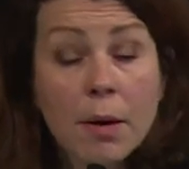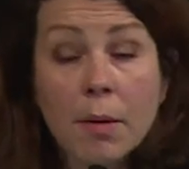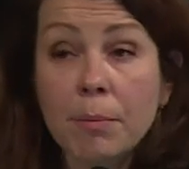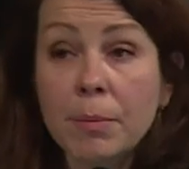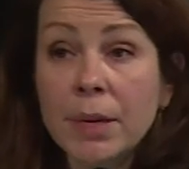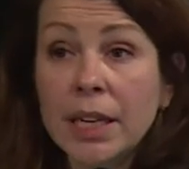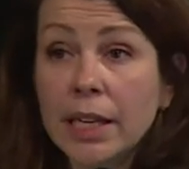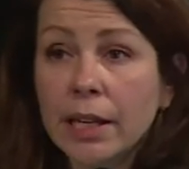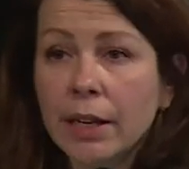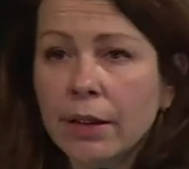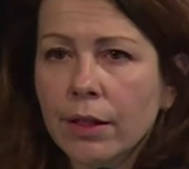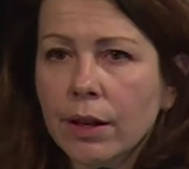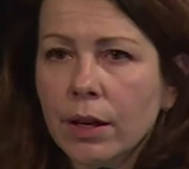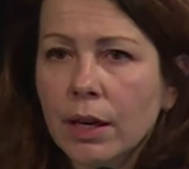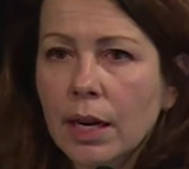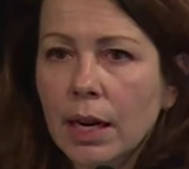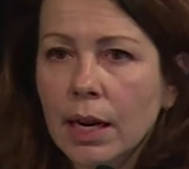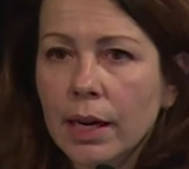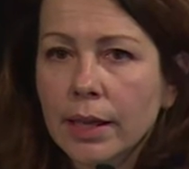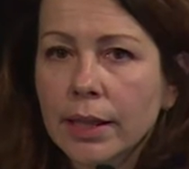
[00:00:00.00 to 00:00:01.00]
Meeting the
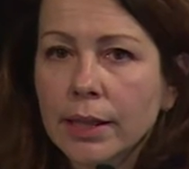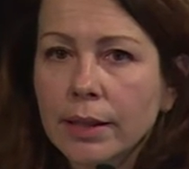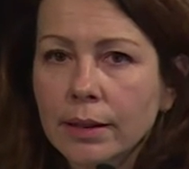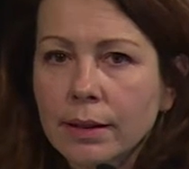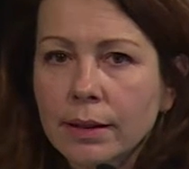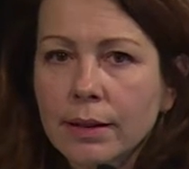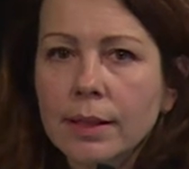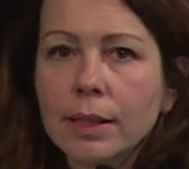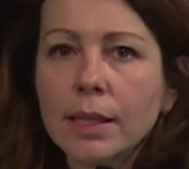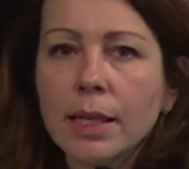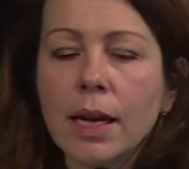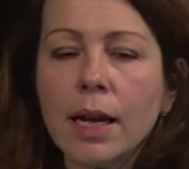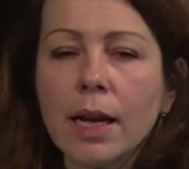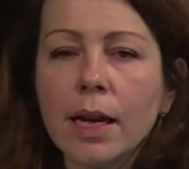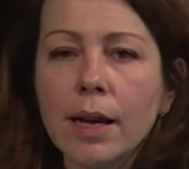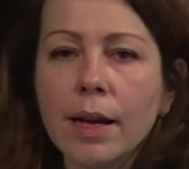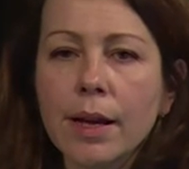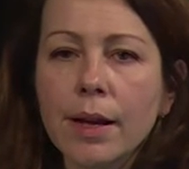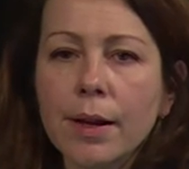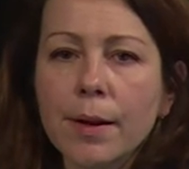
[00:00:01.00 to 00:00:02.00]
clients.
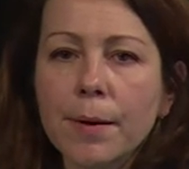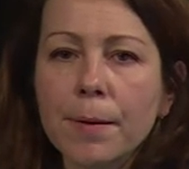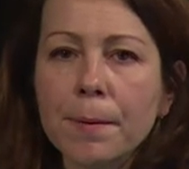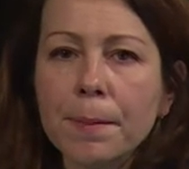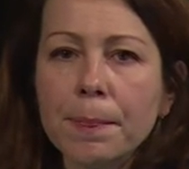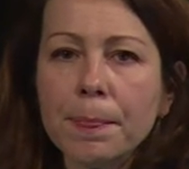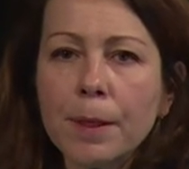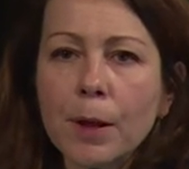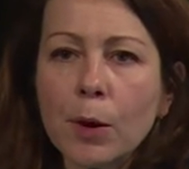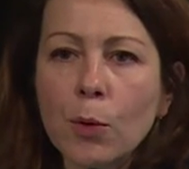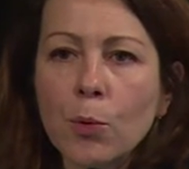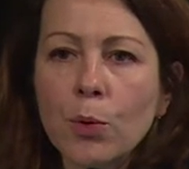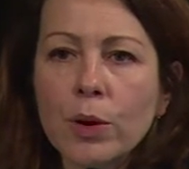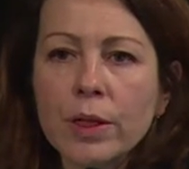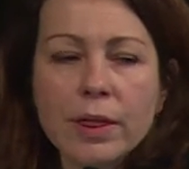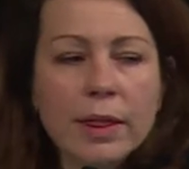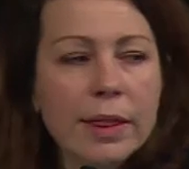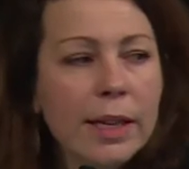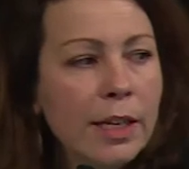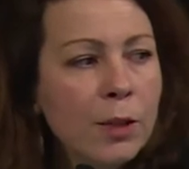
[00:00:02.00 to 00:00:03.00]

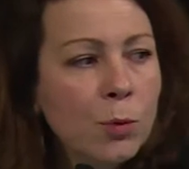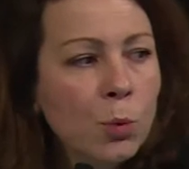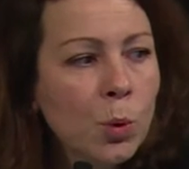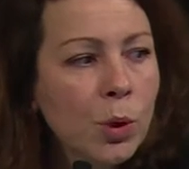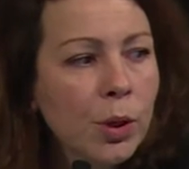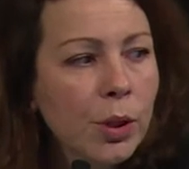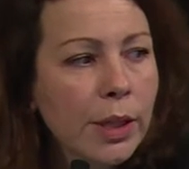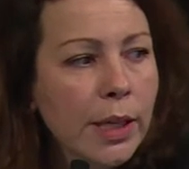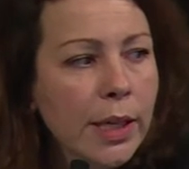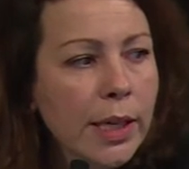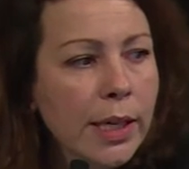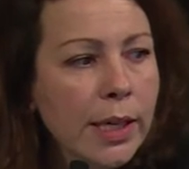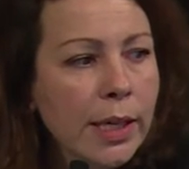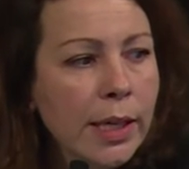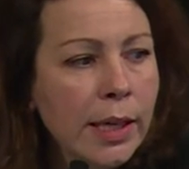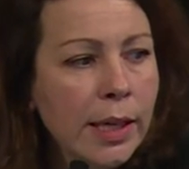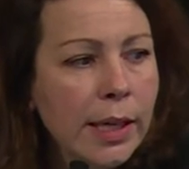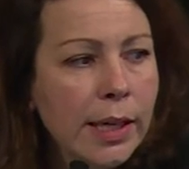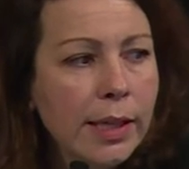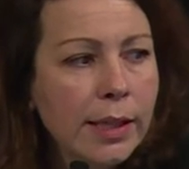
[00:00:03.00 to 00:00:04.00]
With
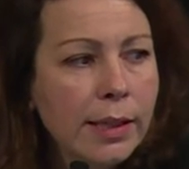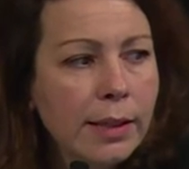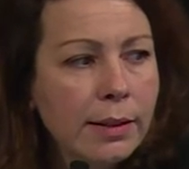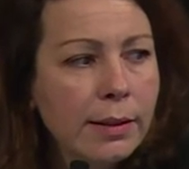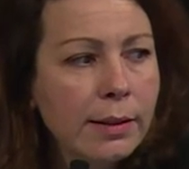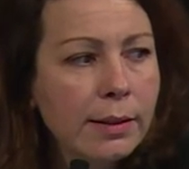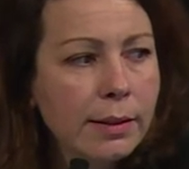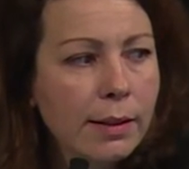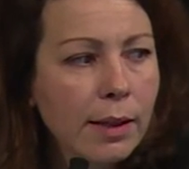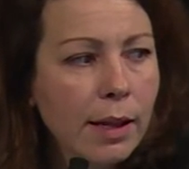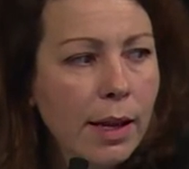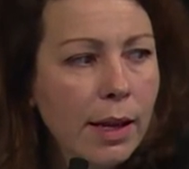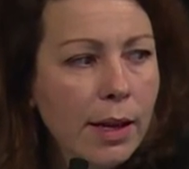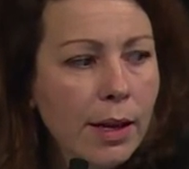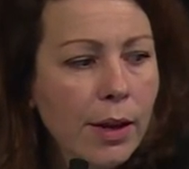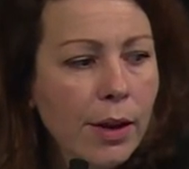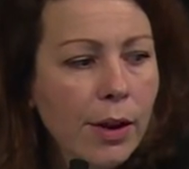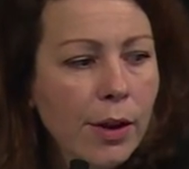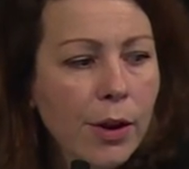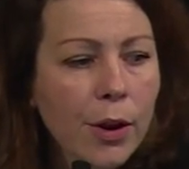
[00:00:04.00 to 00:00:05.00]
networking, it's
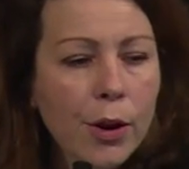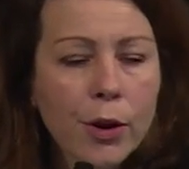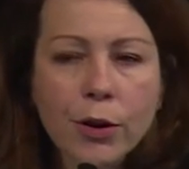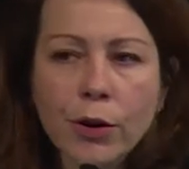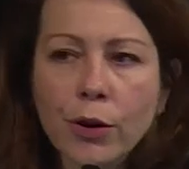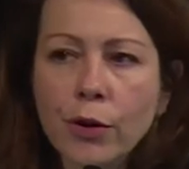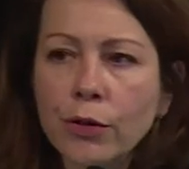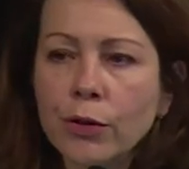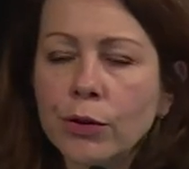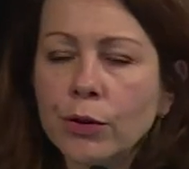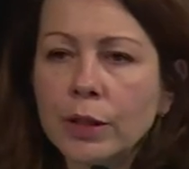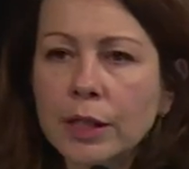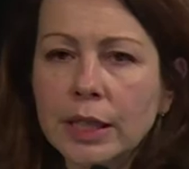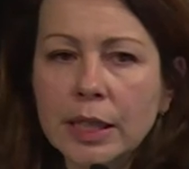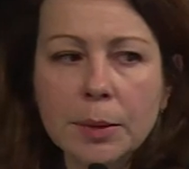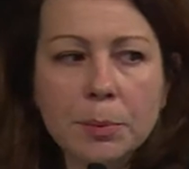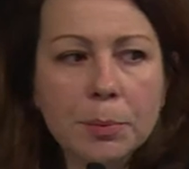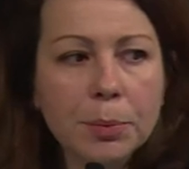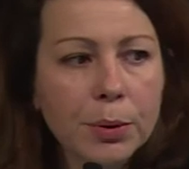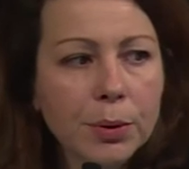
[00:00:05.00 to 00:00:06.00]
another
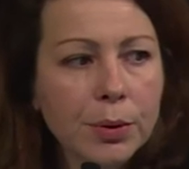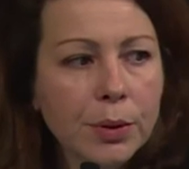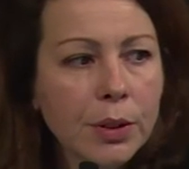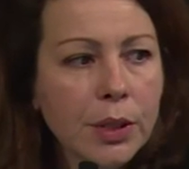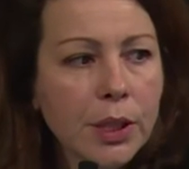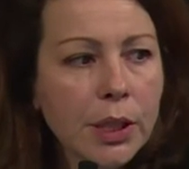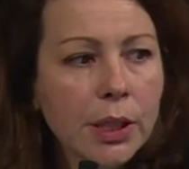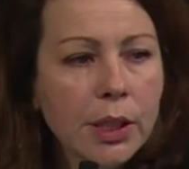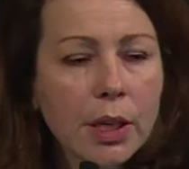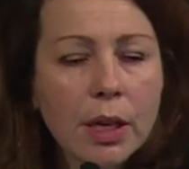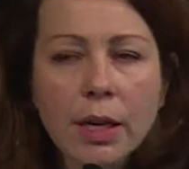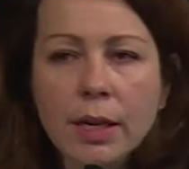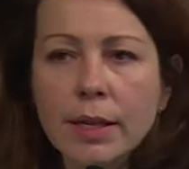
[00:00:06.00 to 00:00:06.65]
key point.